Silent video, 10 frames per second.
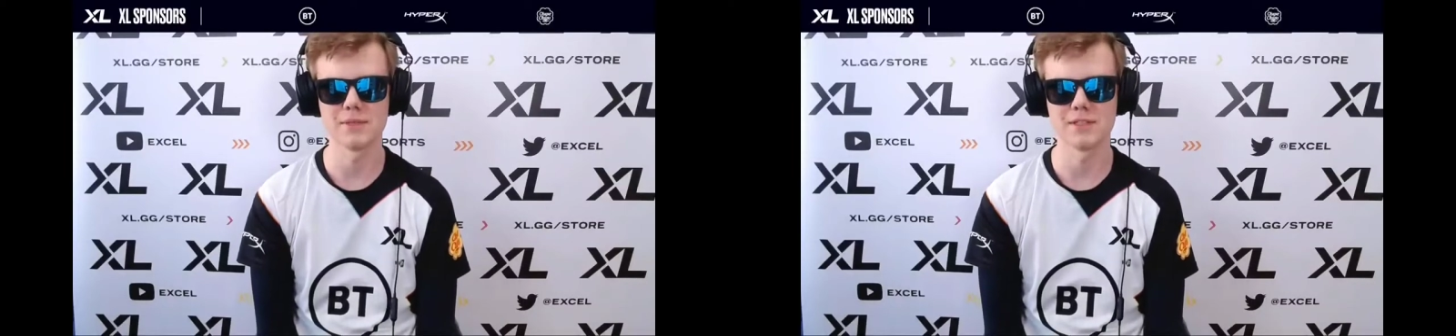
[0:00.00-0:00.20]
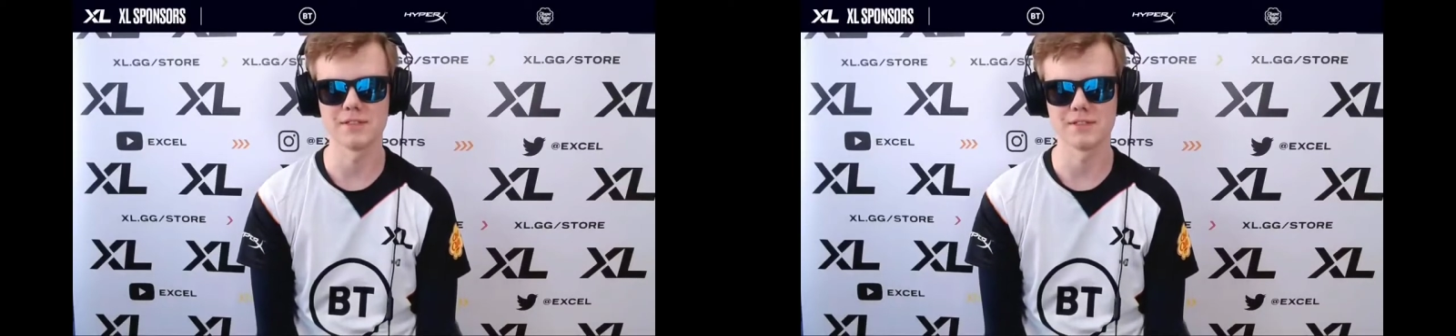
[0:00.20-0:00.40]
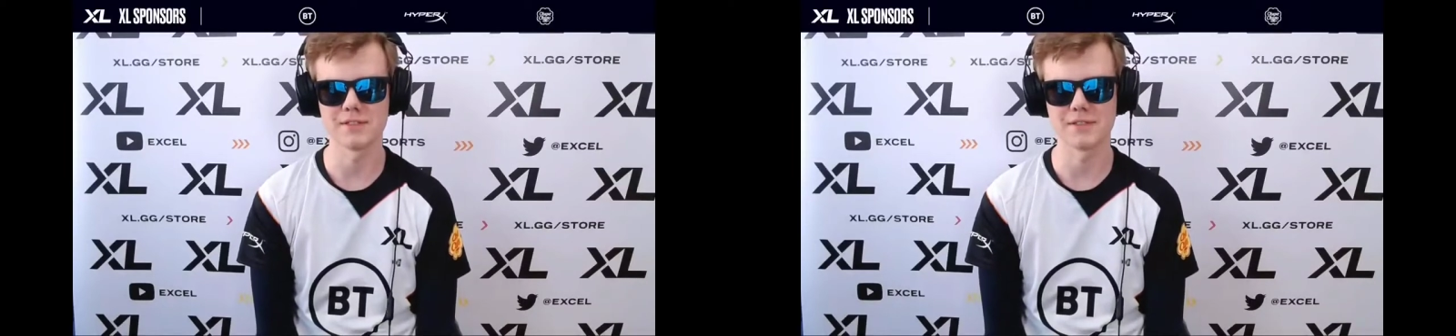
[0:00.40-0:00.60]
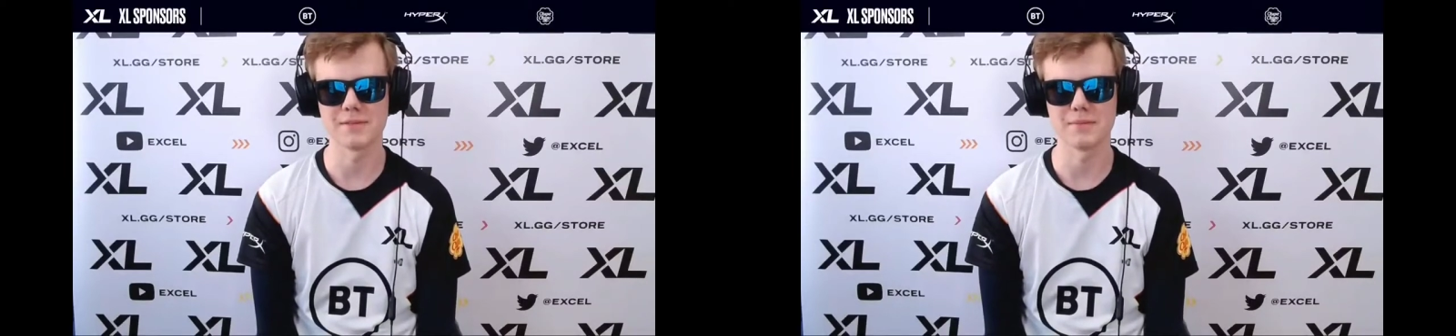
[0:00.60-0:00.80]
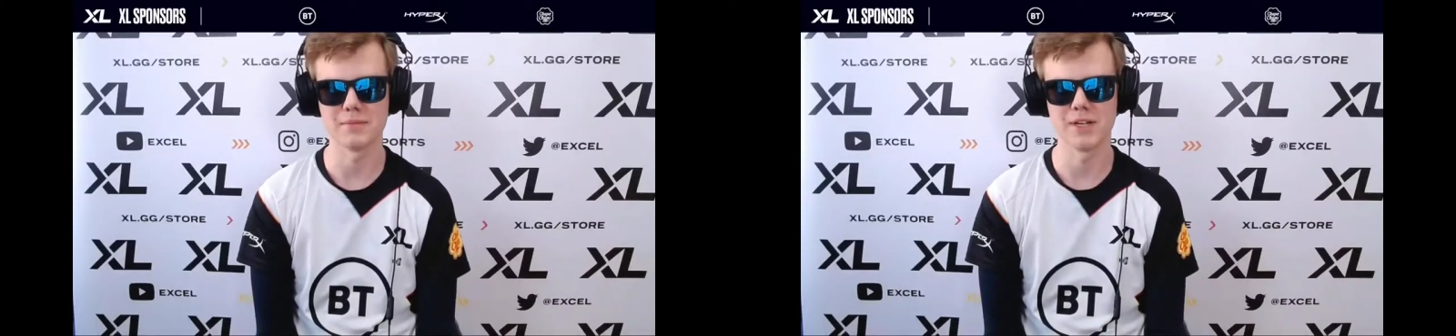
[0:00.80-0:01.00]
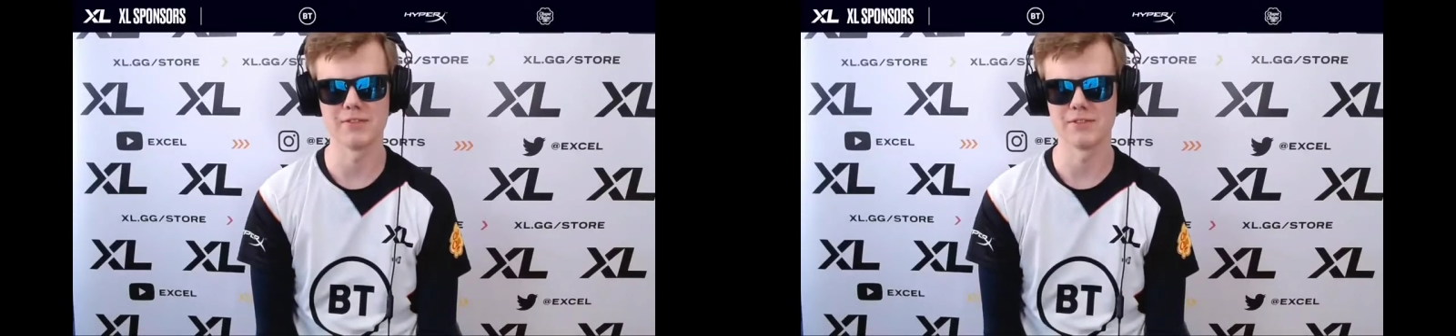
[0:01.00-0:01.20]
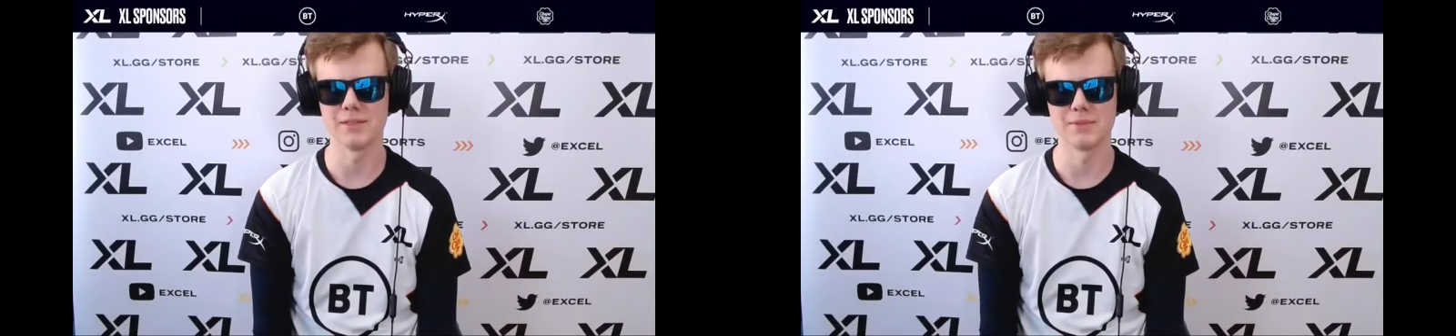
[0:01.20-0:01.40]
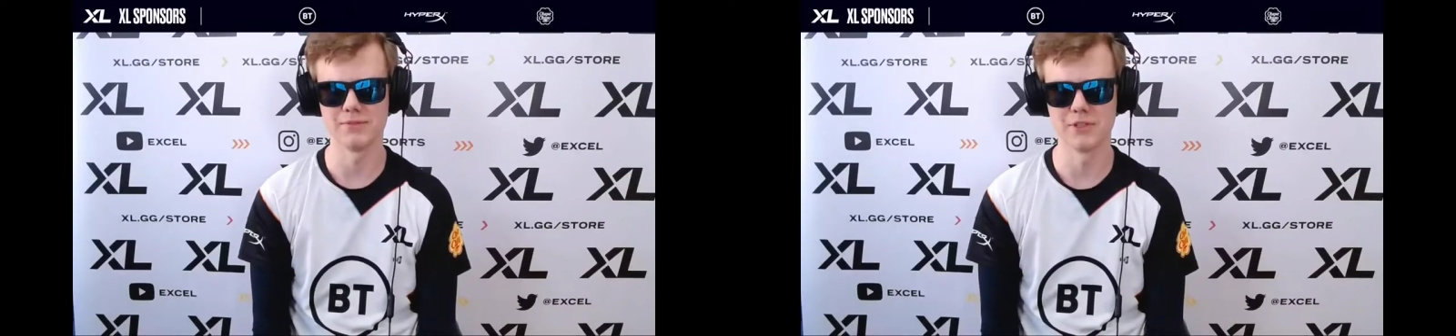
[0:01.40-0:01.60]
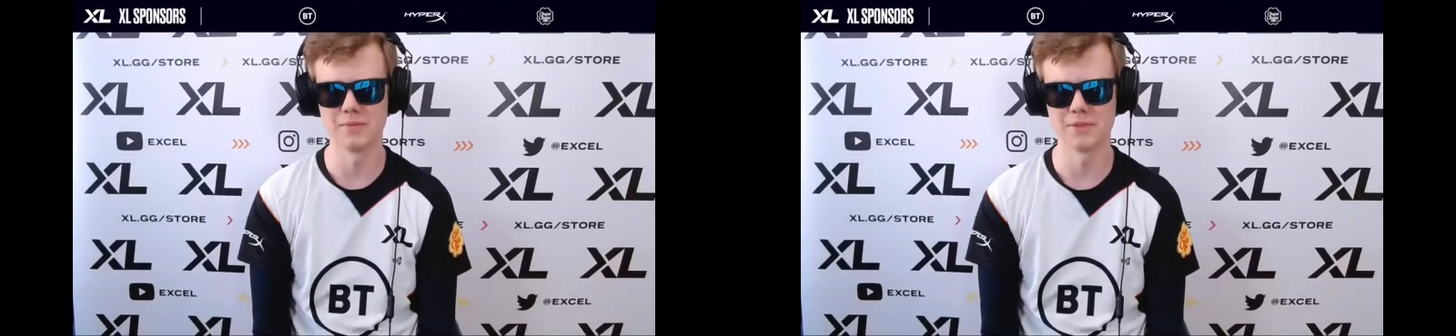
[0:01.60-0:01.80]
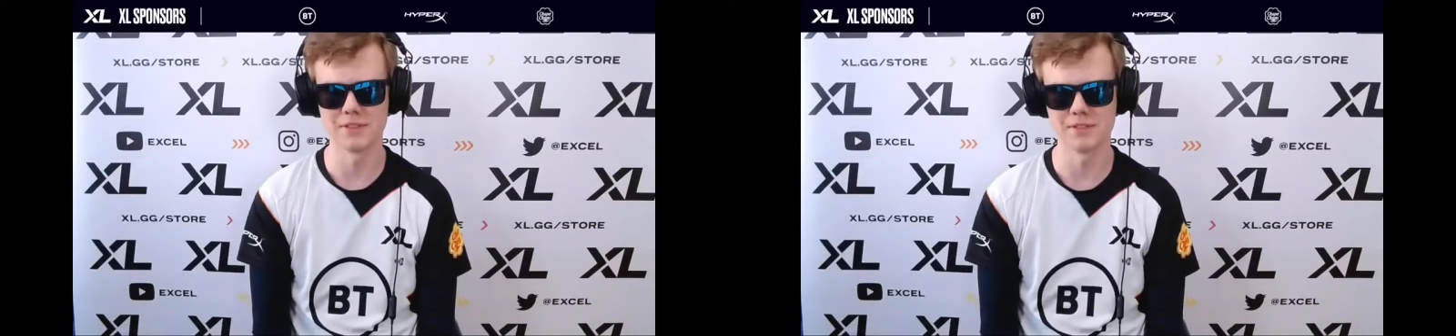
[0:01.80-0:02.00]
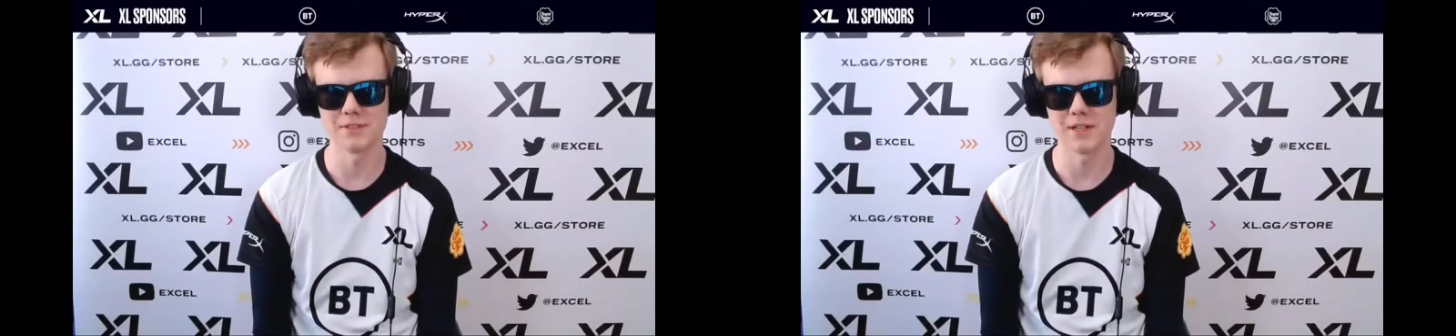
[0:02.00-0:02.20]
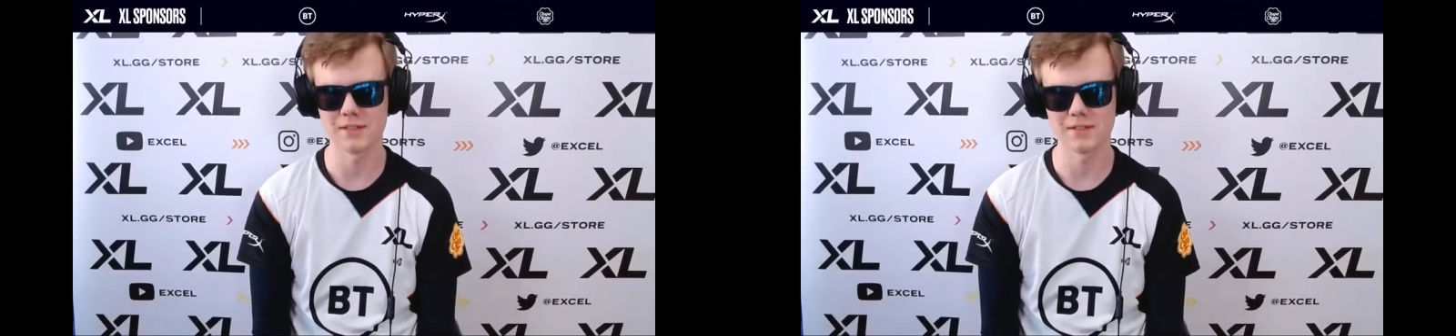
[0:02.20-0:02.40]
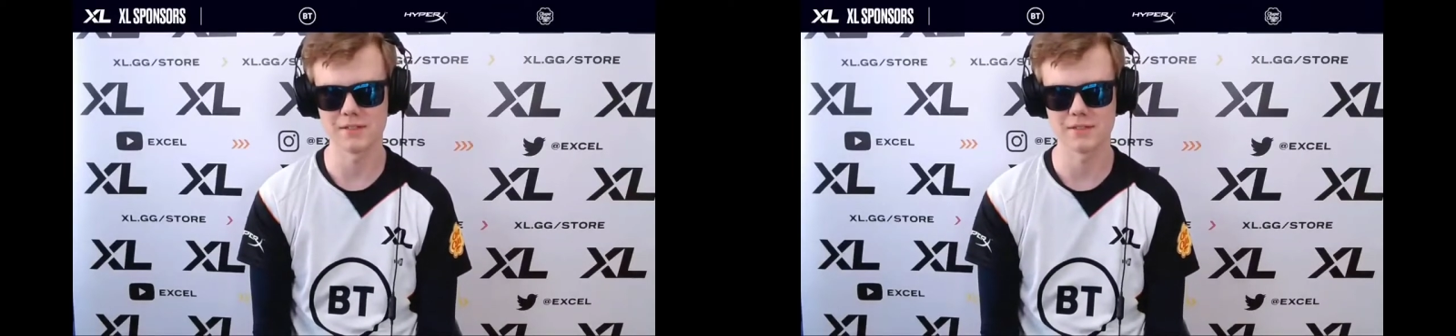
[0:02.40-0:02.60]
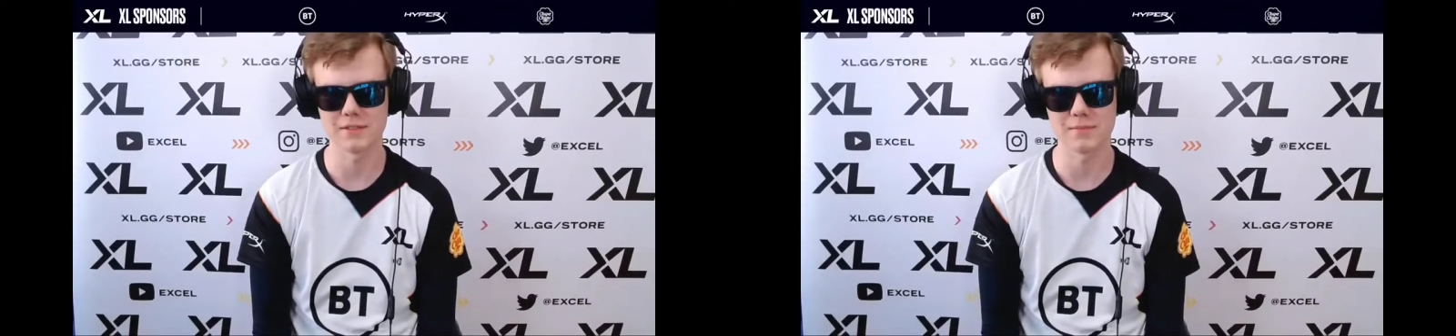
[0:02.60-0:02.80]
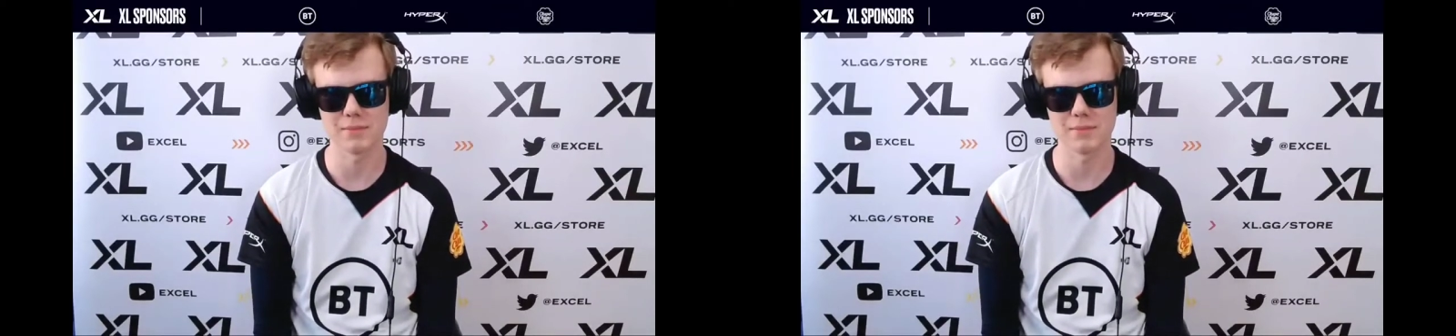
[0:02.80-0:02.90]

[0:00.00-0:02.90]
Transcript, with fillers: because uh, we haven't really performed these last uh,